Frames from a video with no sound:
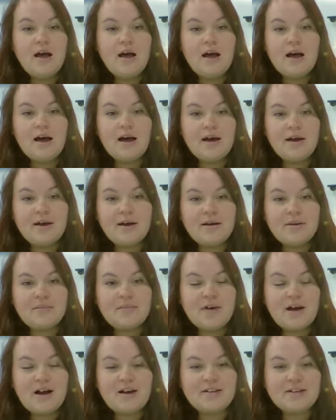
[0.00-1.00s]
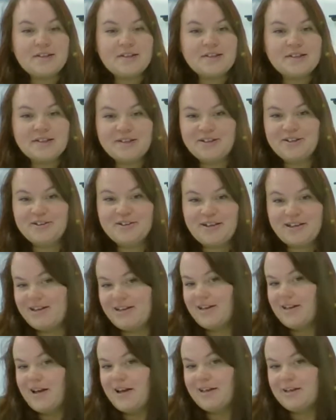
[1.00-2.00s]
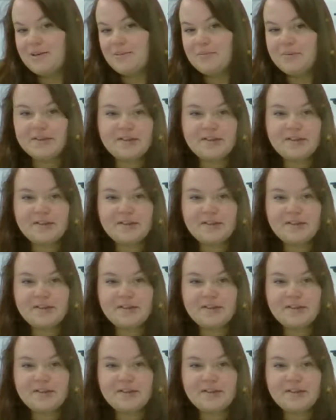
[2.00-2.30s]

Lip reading: on these linear lighting items.